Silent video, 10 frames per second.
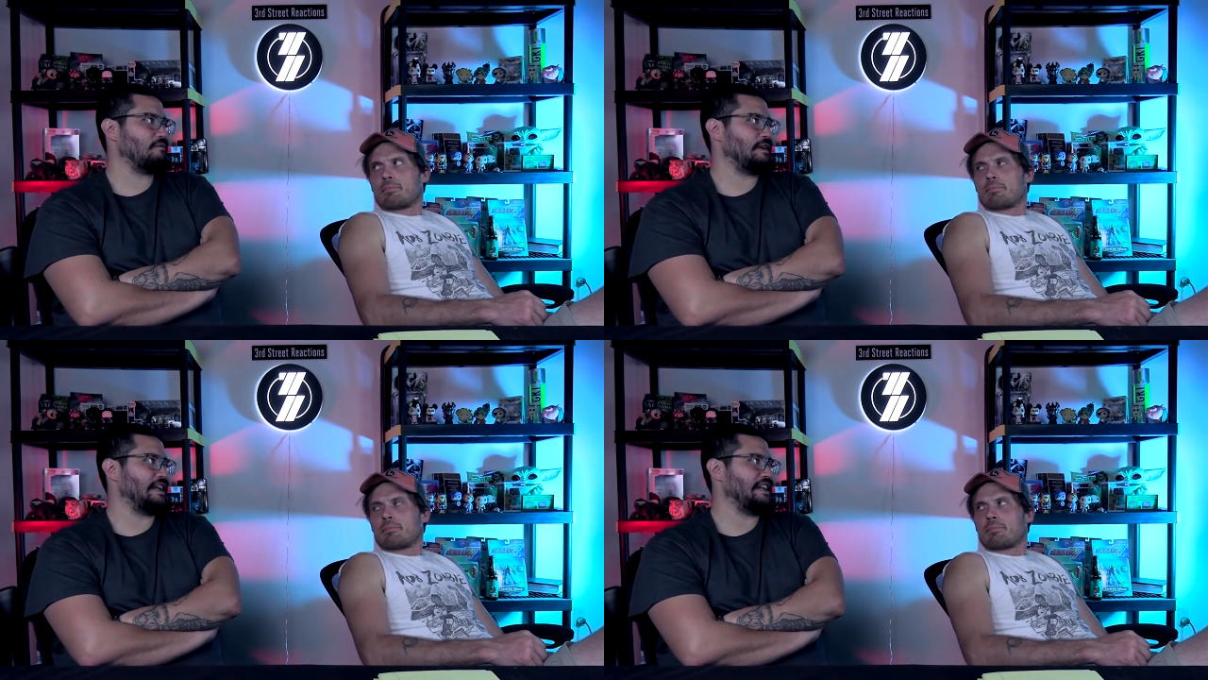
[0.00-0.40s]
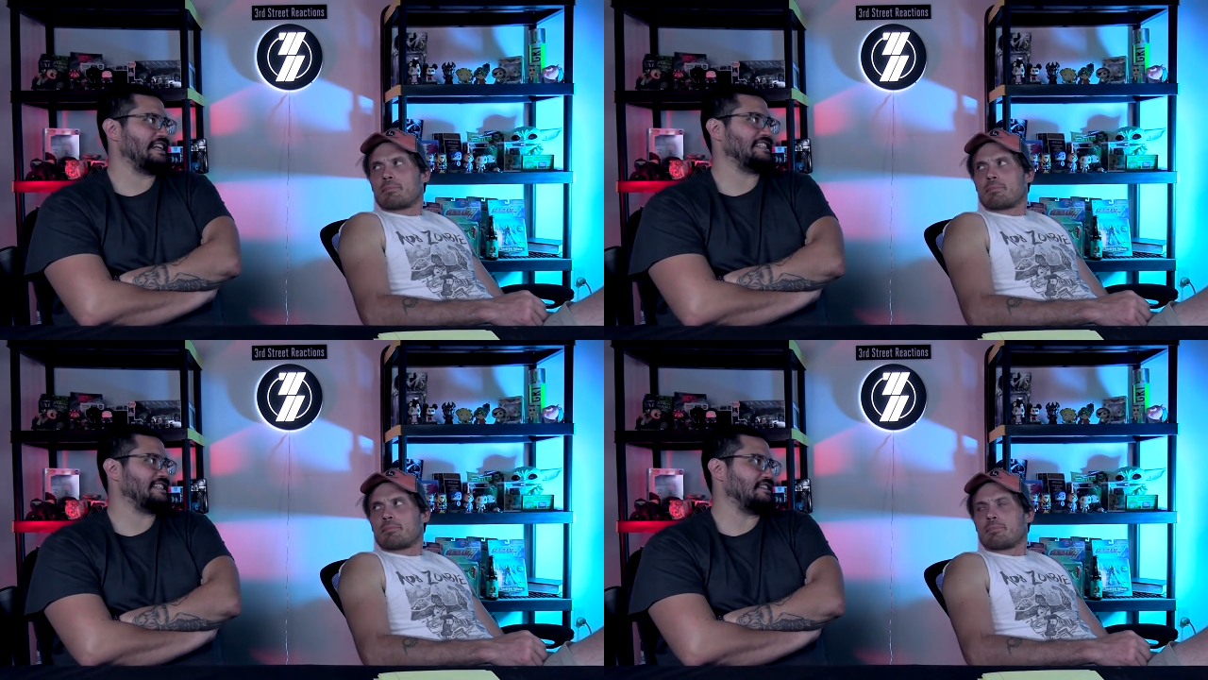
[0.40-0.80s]
Speaker 1: when in
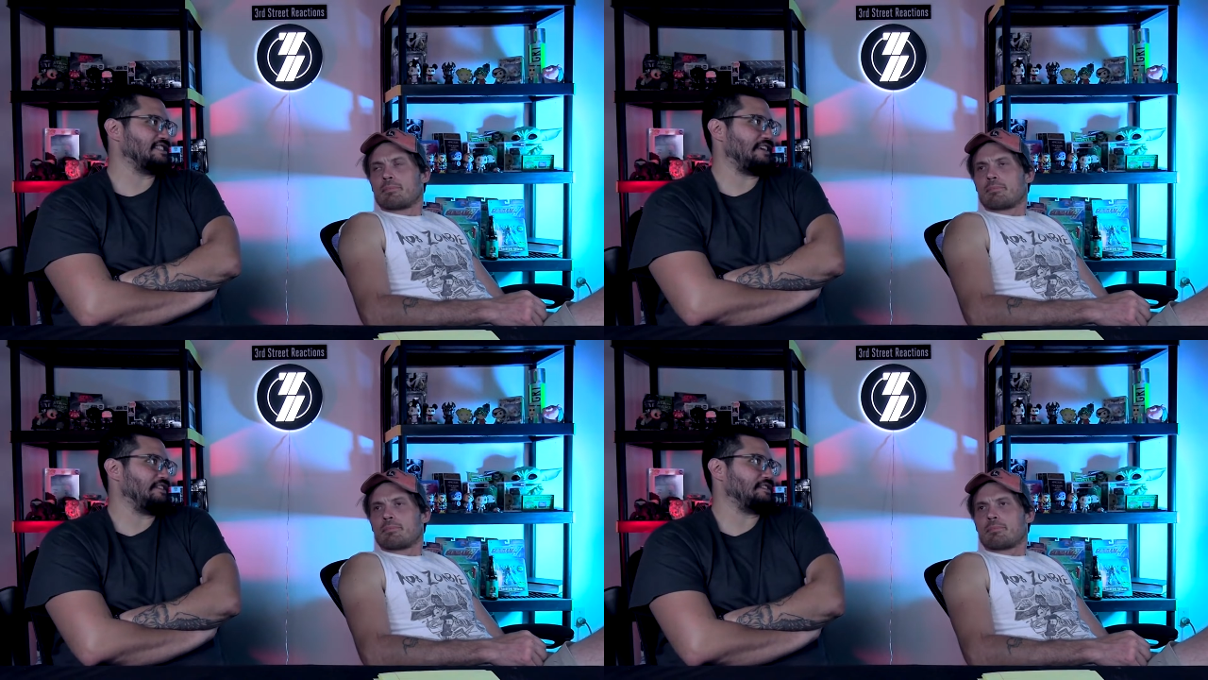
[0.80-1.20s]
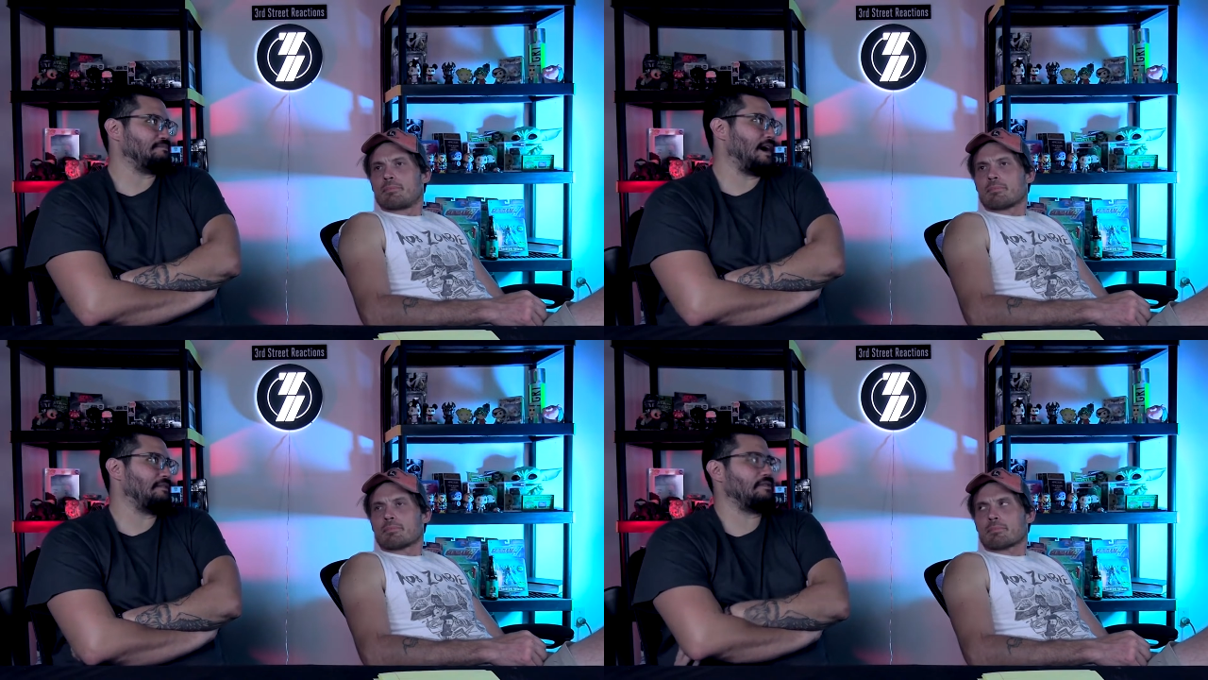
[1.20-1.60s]
1977,
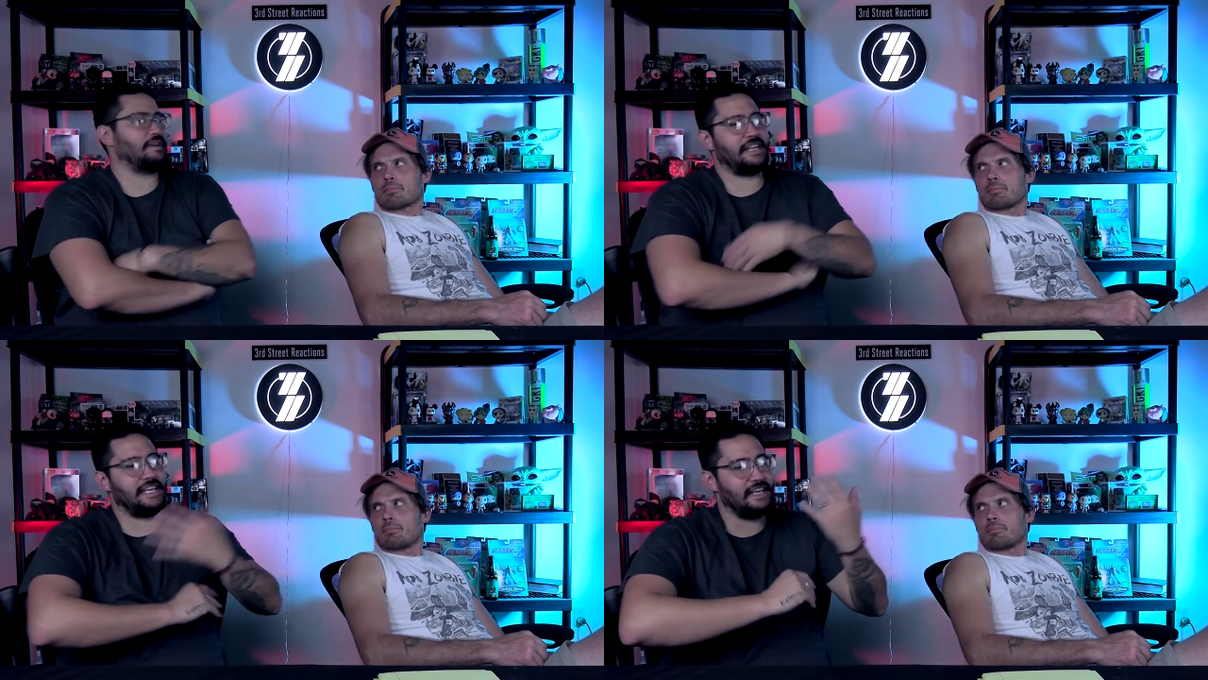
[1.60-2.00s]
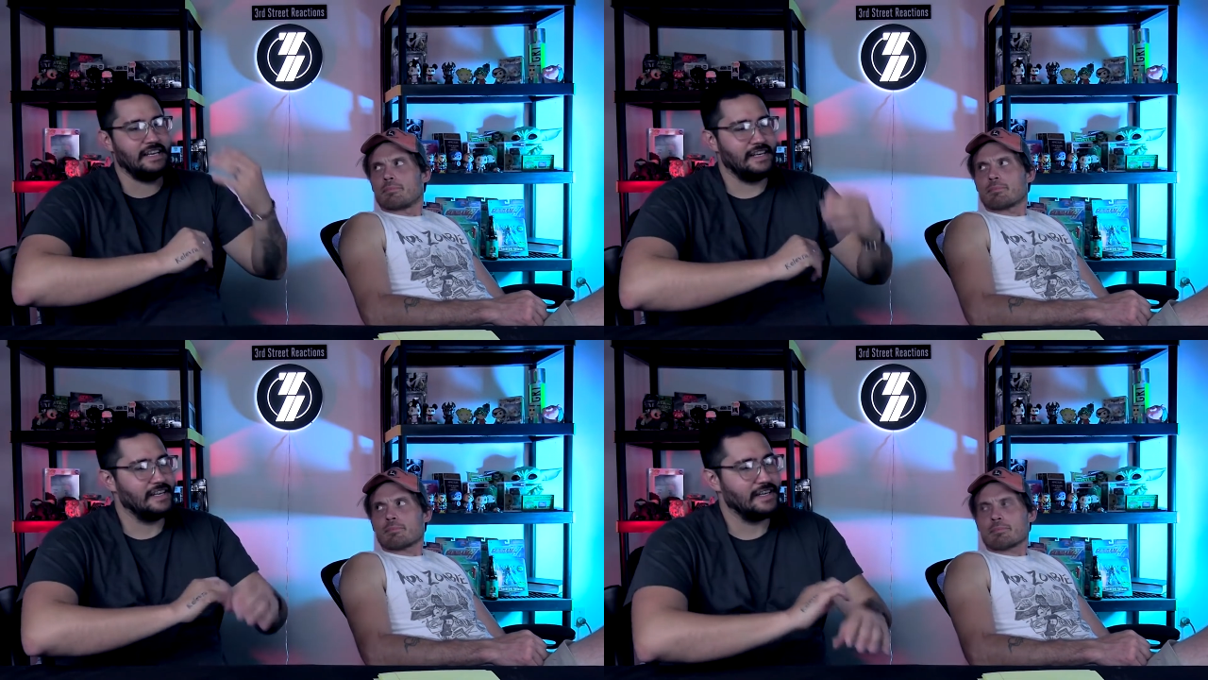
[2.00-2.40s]
probably when he
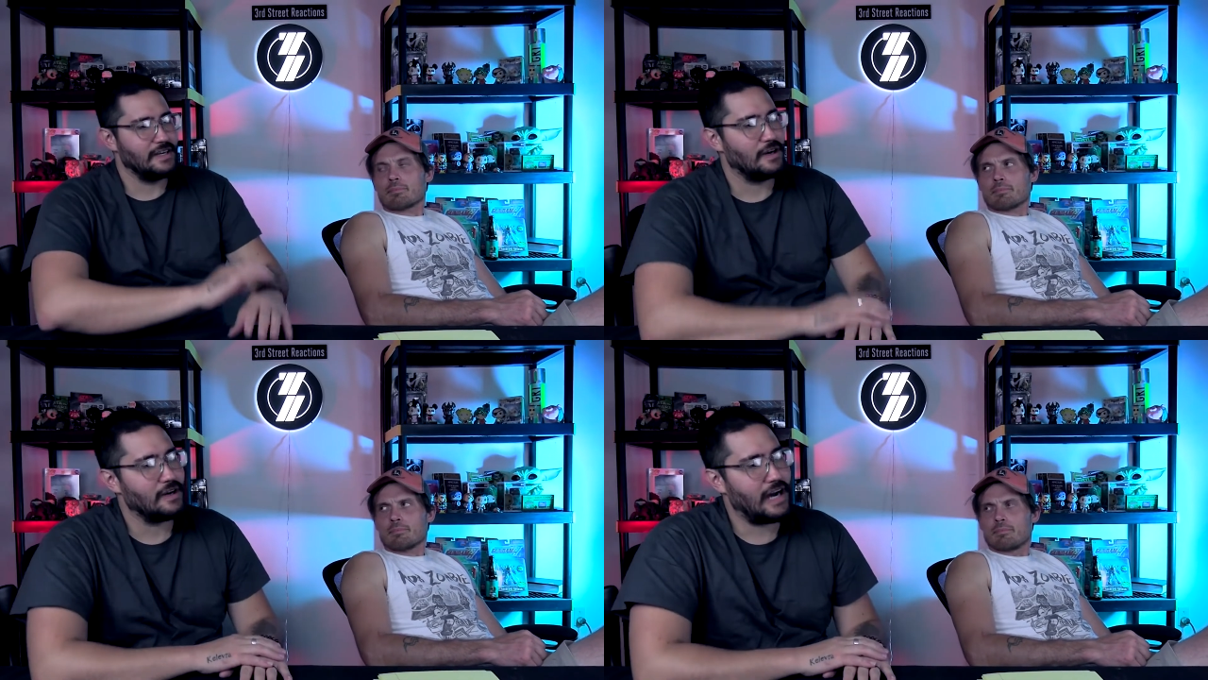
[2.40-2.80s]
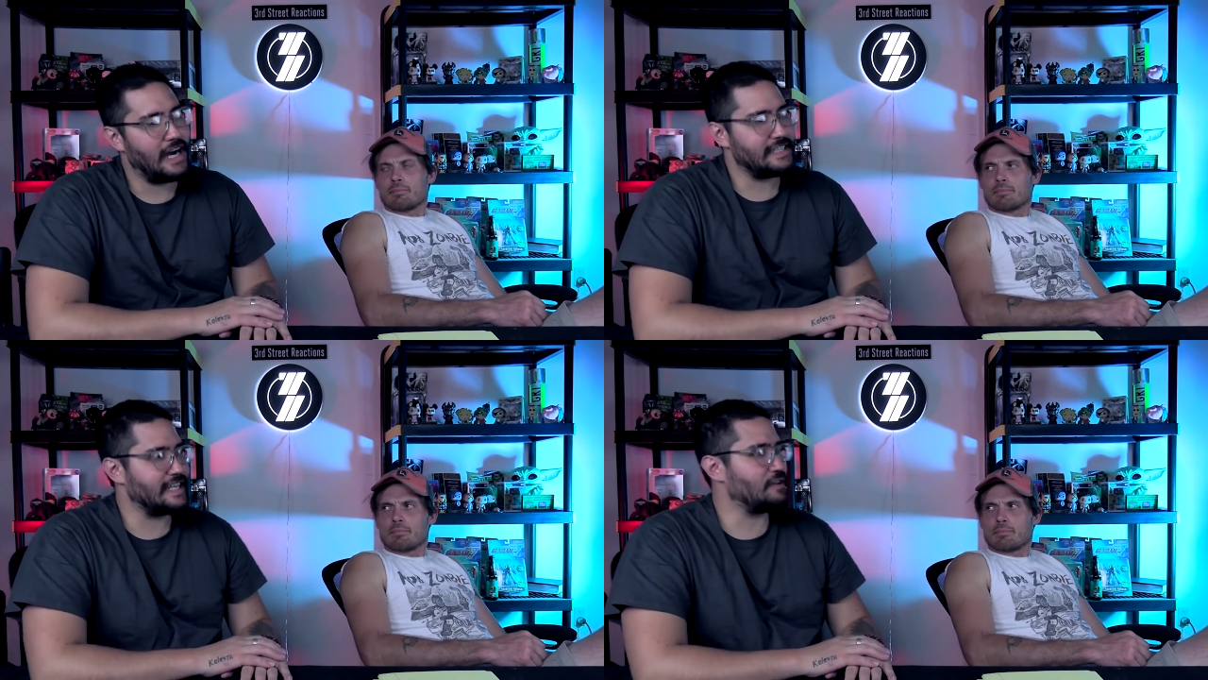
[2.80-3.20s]

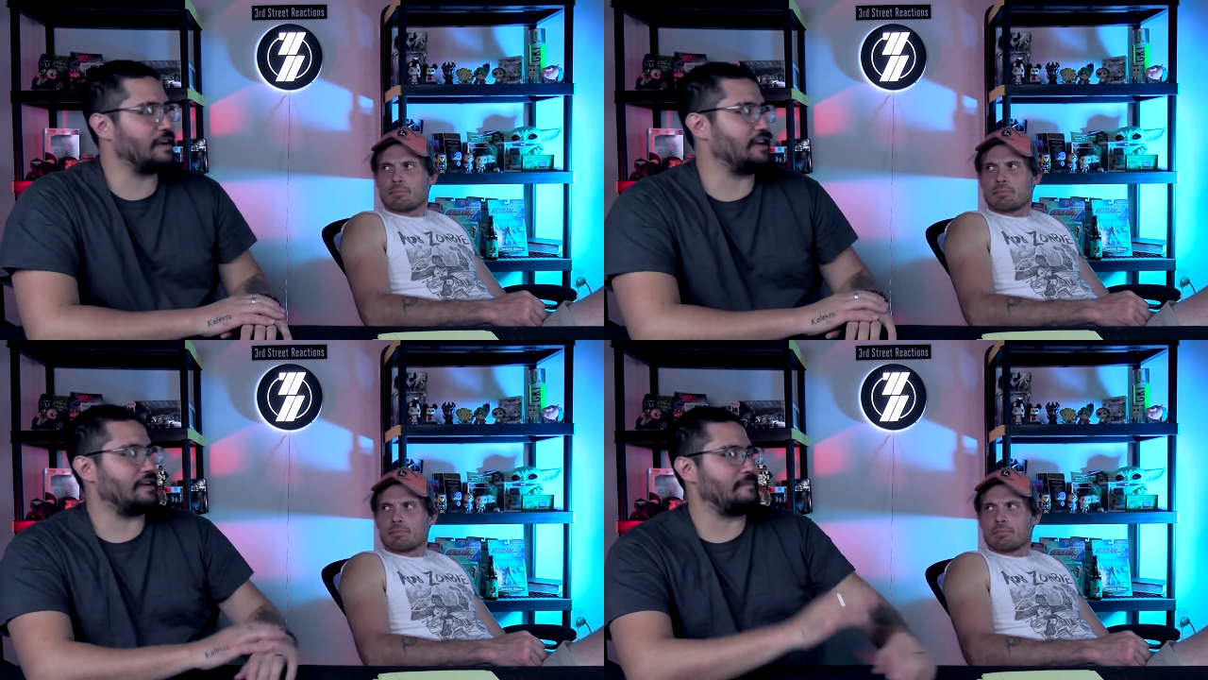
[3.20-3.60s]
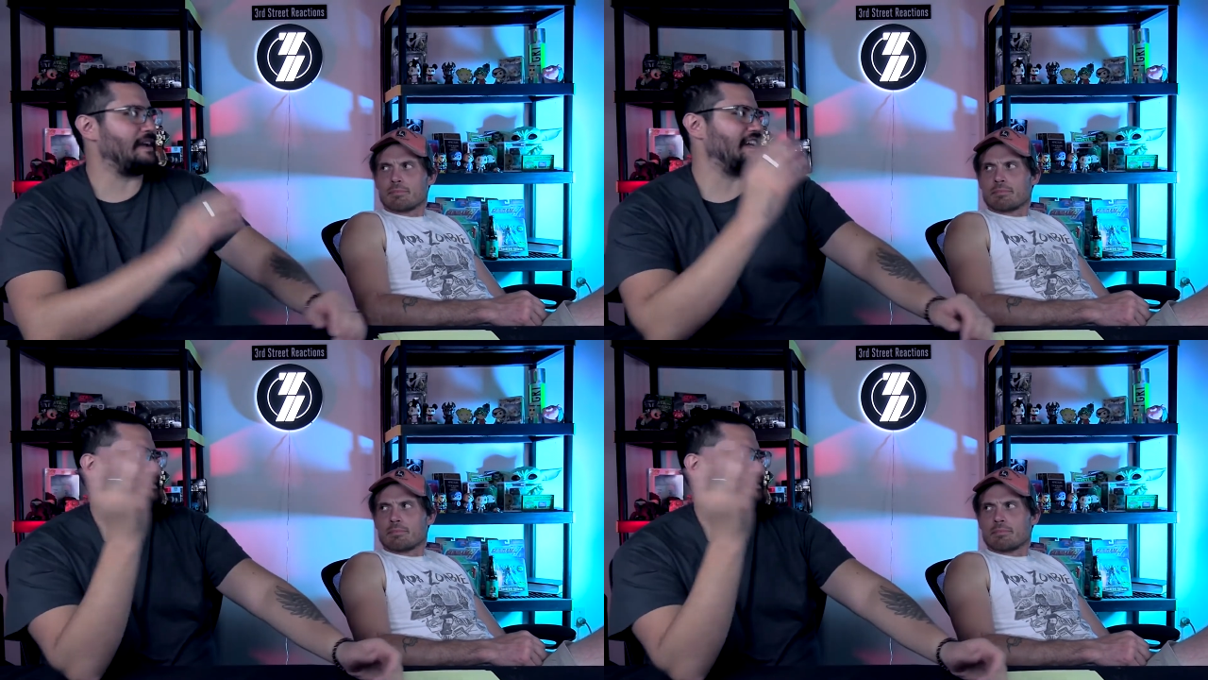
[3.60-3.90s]
uh, did Greedo, he might not